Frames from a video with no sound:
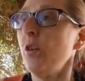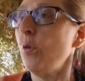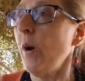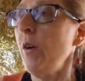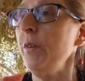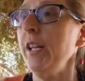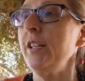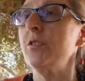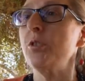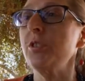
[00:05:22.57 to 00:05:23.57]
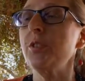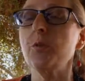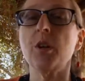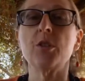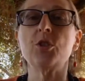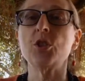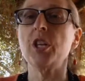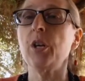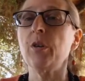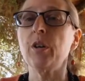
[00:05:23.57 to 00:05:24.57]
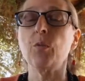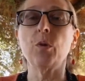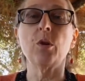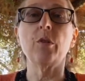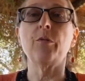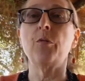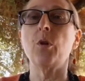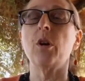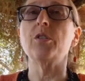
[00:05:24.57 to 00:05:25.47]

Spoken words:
Grounding is just a generic word for